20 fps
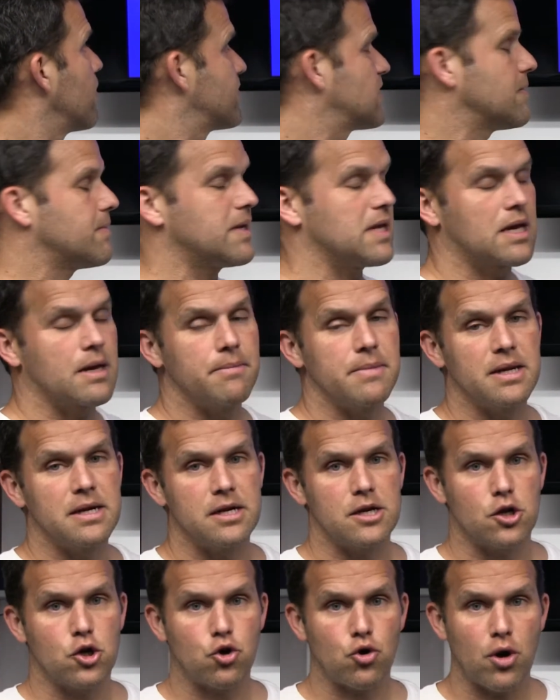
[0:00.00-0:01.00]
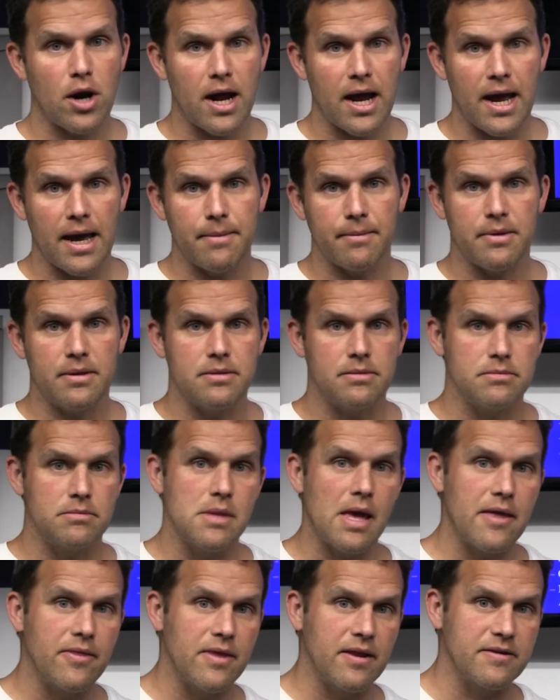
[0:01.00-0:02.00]
if somebody committed a crime and
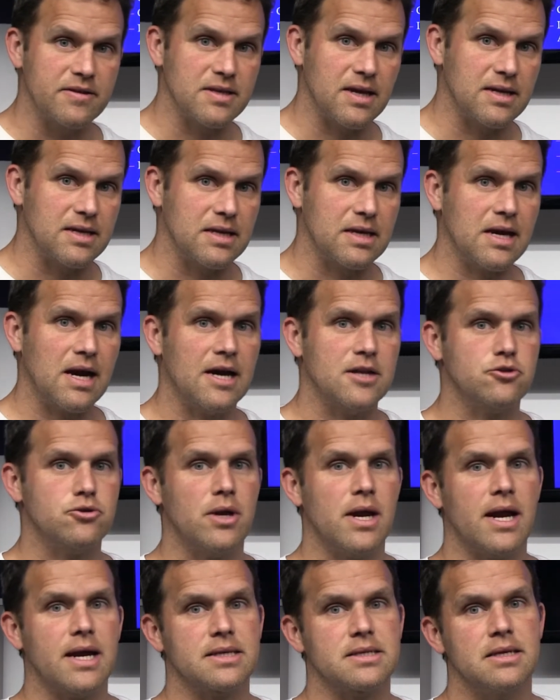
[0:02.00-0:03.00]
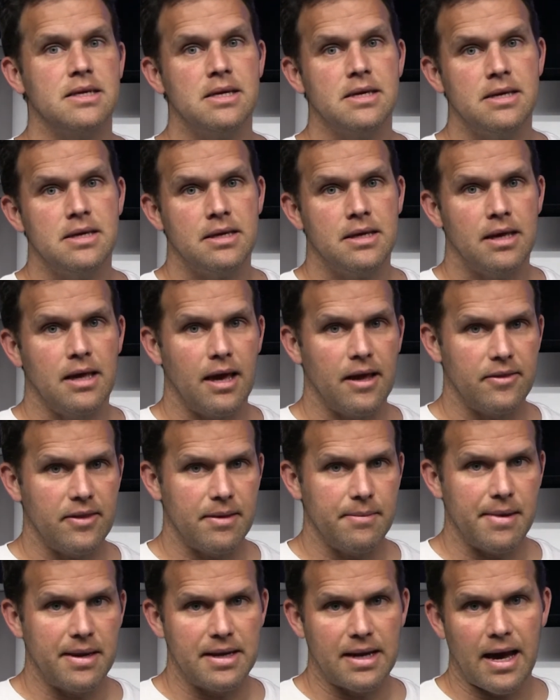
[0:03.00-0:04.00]
then signed a contract, and they
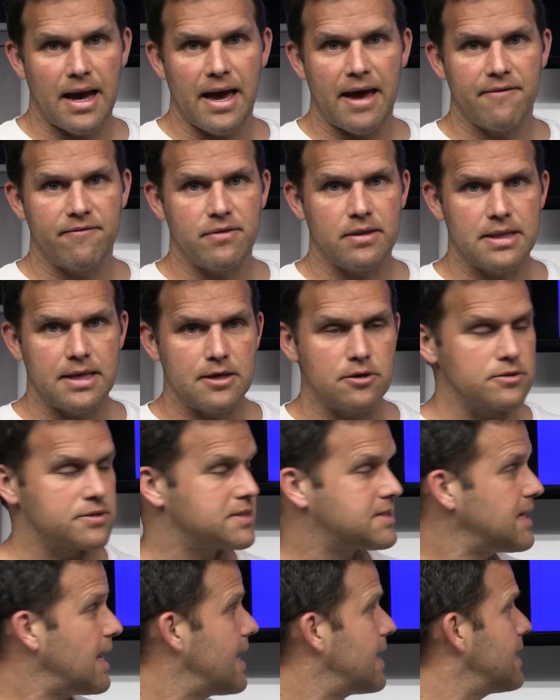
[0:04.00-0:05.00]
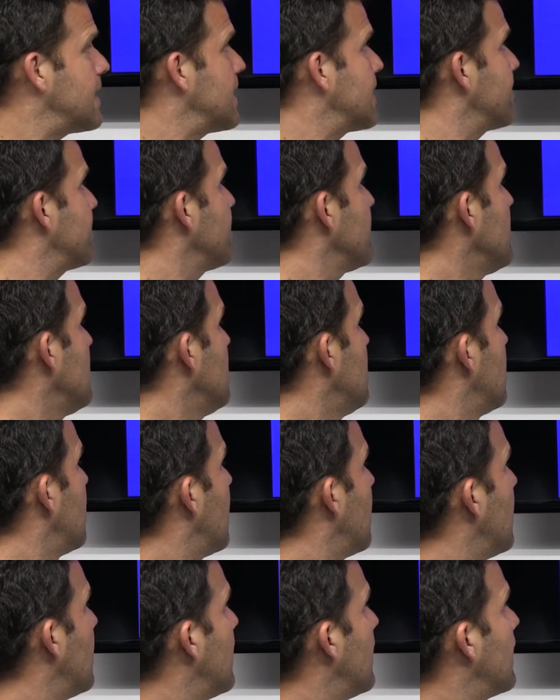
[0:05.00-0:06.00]
may not have legal standing.
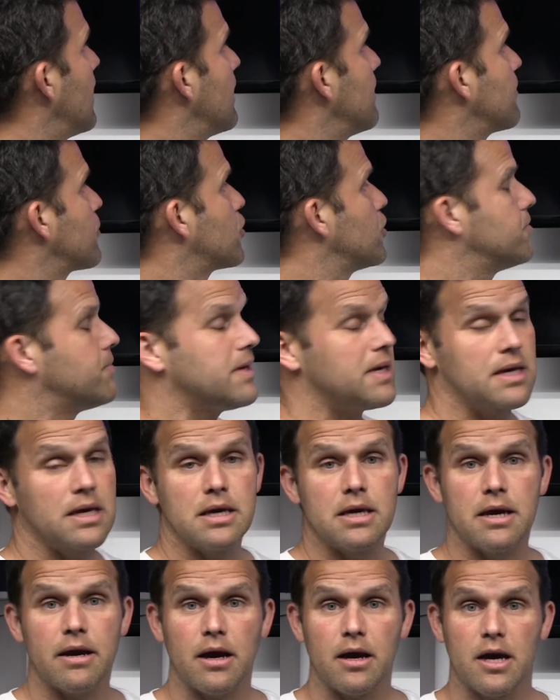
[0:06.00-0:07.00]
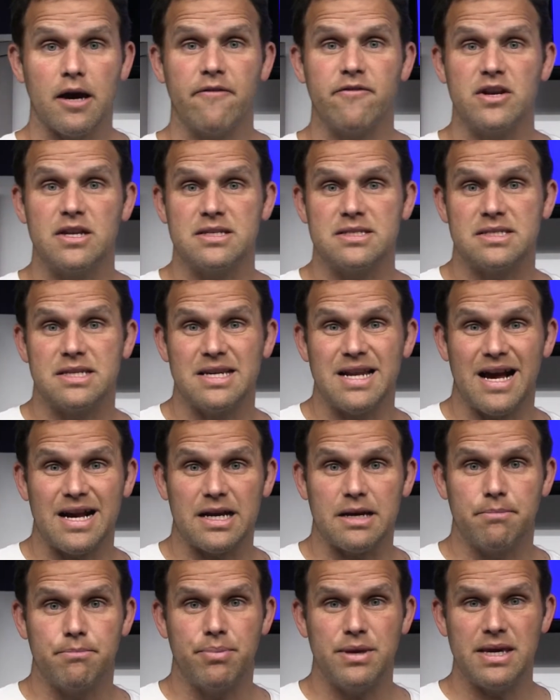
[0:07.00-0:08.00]
Could be covenants to not
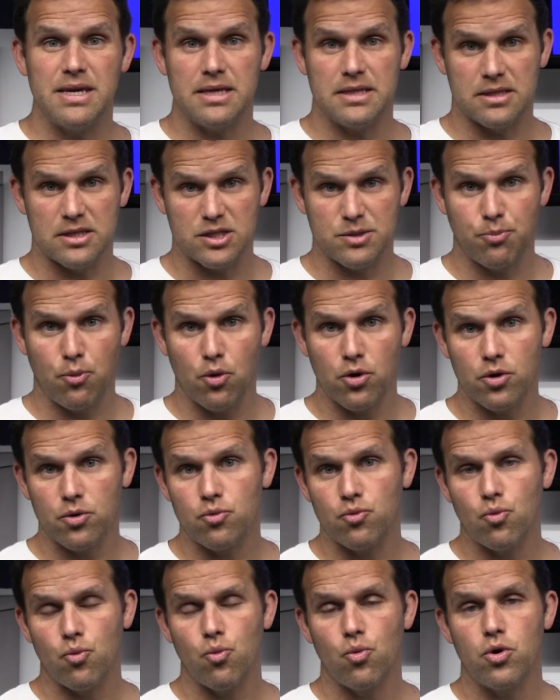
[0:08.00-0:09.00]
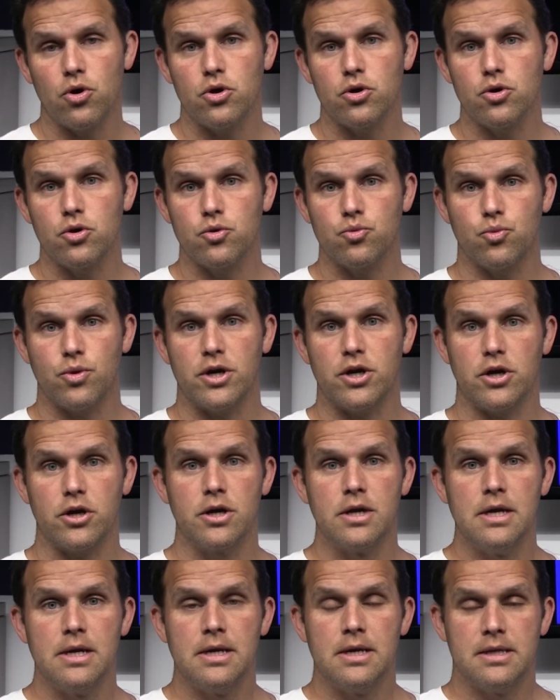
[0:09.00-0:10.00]
compete in the sport world,
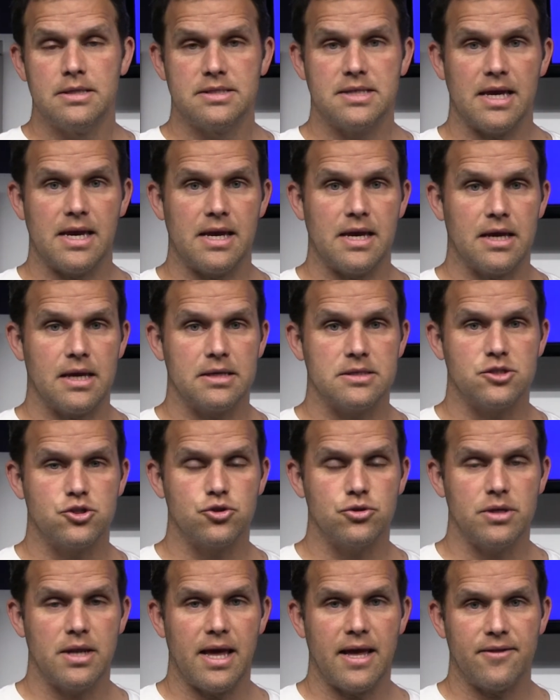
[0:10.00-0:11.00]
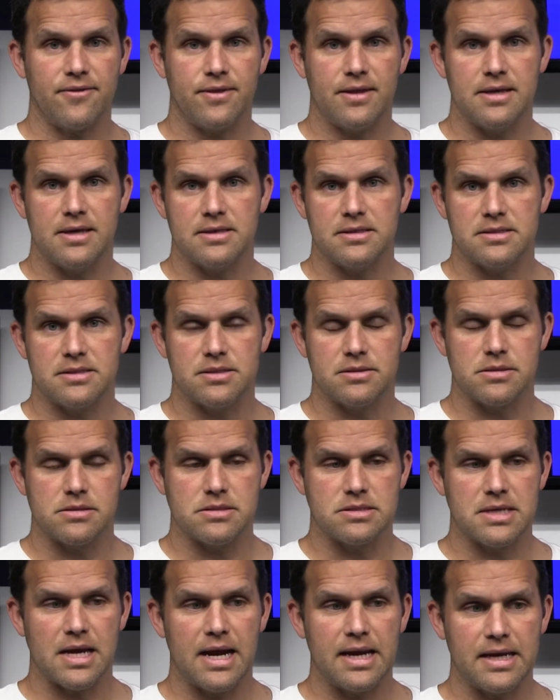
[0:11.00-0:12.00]
where, say, a student athlete is
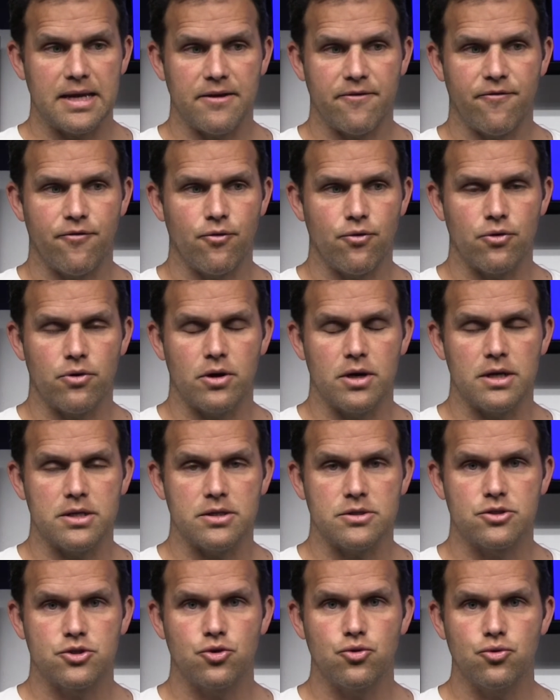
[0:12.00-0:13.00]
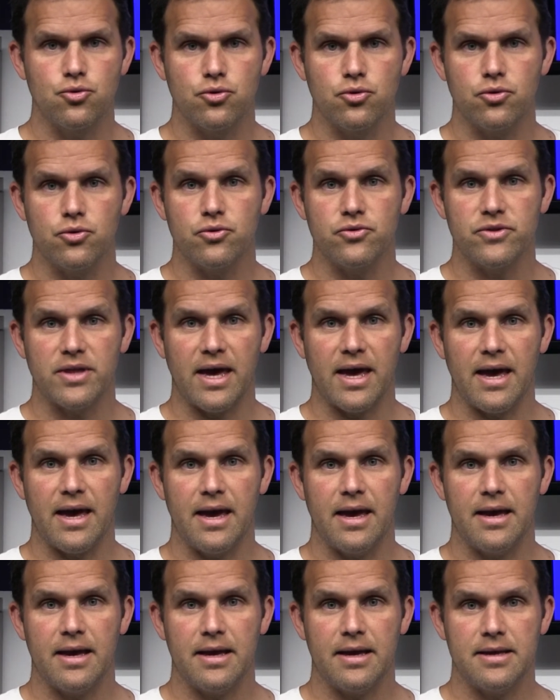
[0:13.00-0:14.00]
signing for a school that
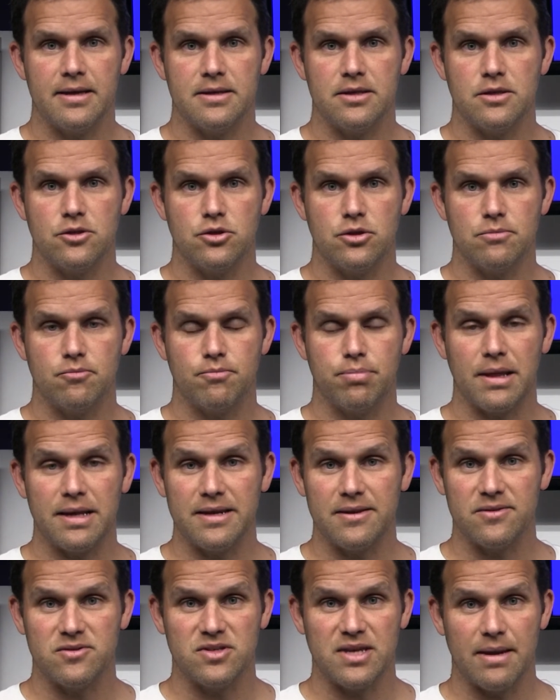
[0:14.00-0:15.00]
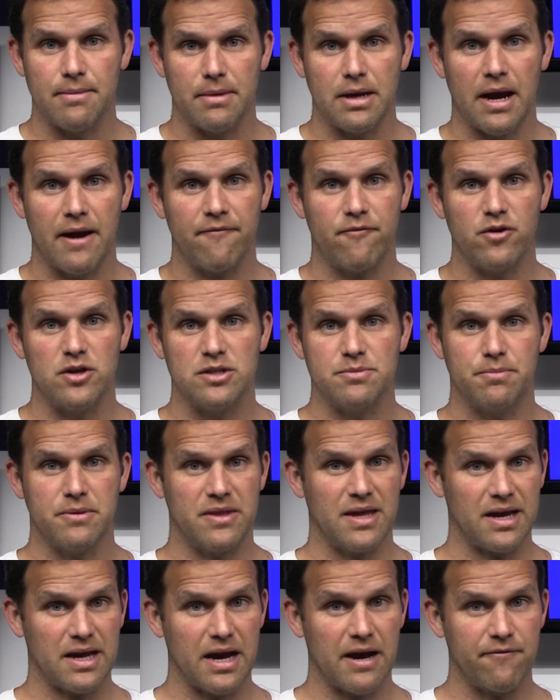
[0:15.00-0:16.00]
had played in the same conference, but
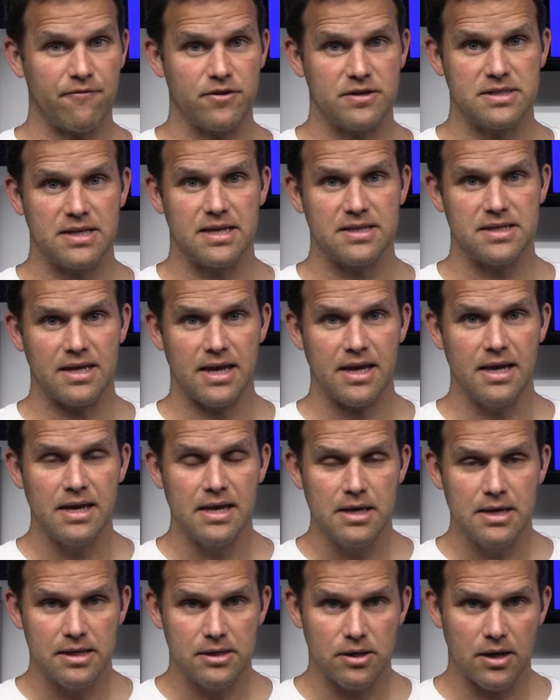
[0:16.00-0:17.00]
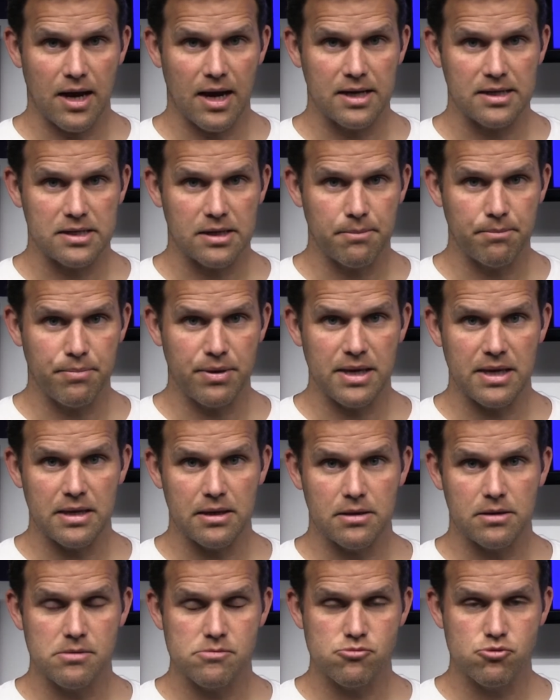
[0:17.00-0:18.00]
that conference has a non-compete
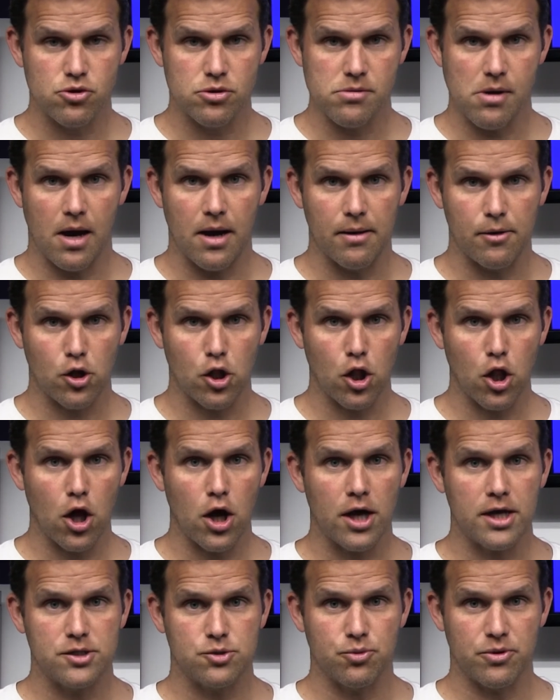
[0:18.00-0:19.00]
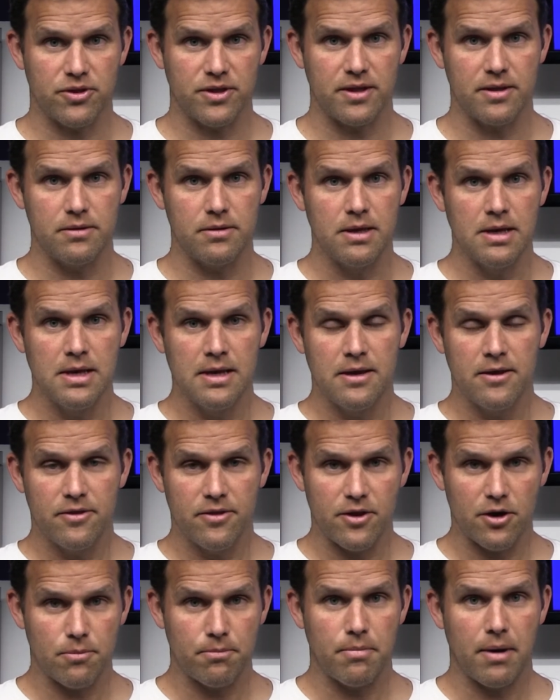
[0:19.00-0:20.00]
clause within
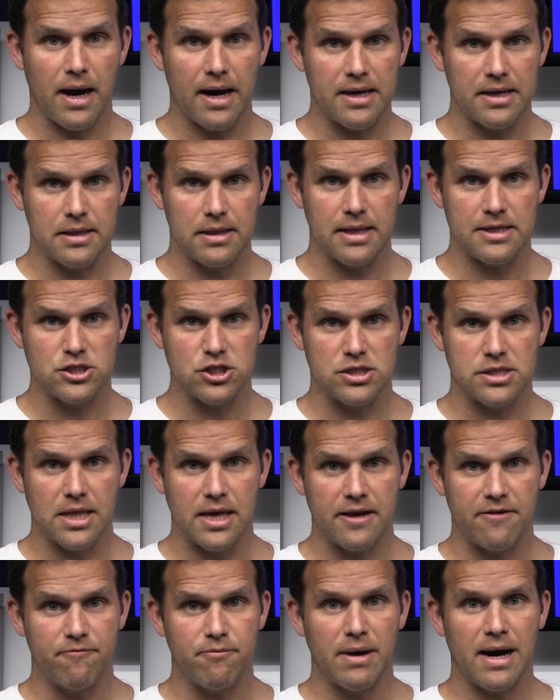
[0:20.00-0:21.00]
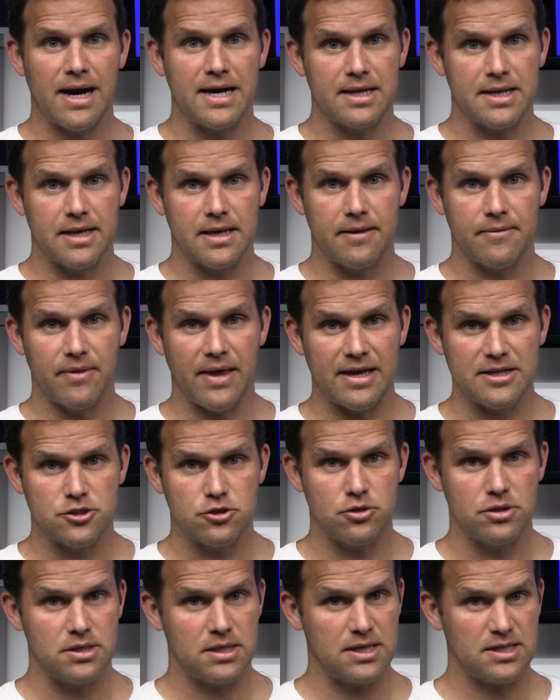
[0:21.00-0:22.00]
their legislative body, and that
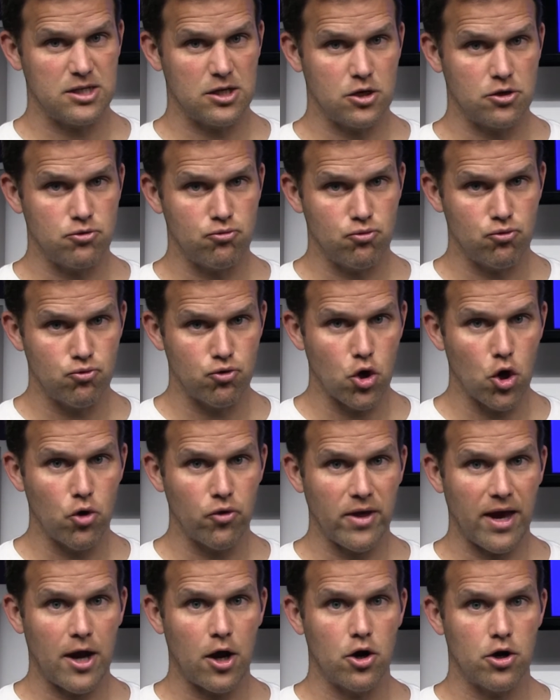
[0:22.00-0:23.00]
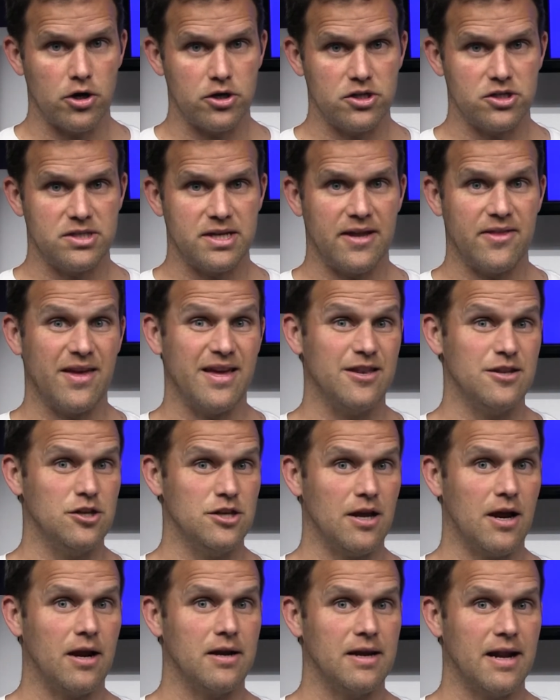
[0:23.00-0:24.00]
student doesn't know that or understand it, and
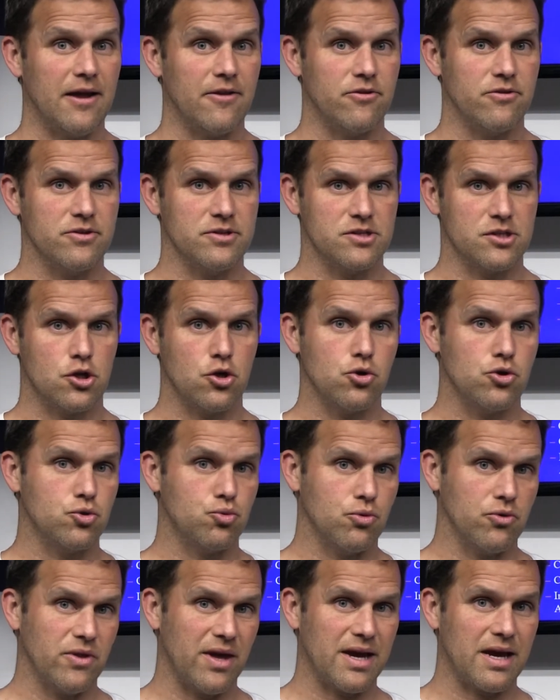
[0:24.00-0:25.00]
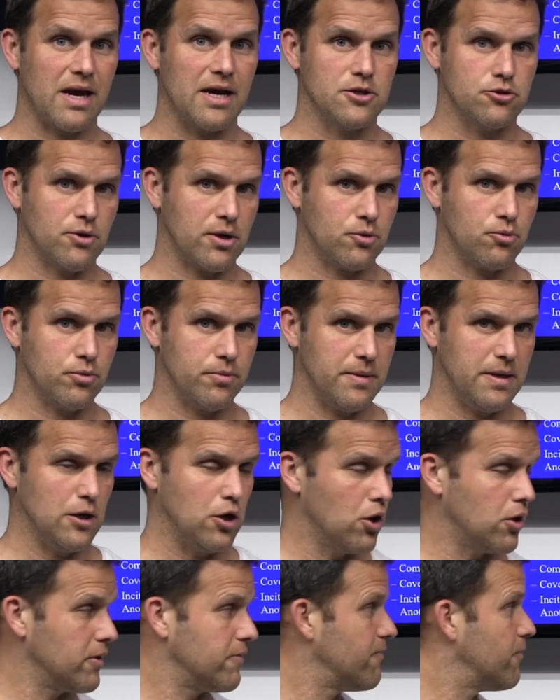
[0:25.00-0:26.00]
neither does the coach. Well, that contract would be
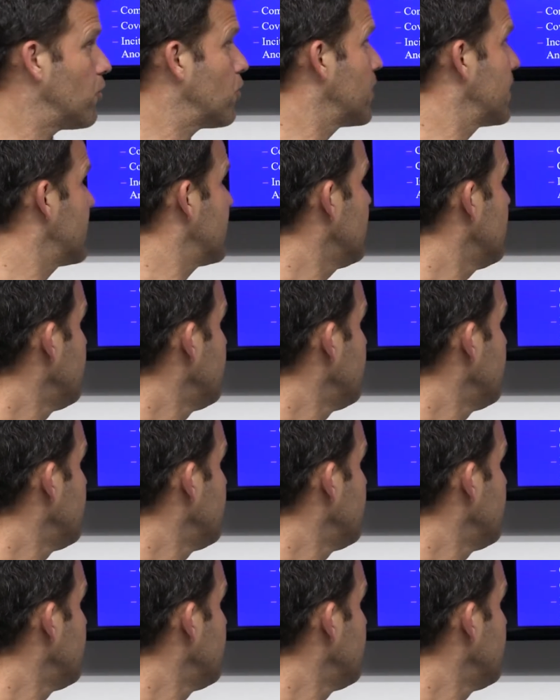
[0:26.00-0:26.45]
null and void.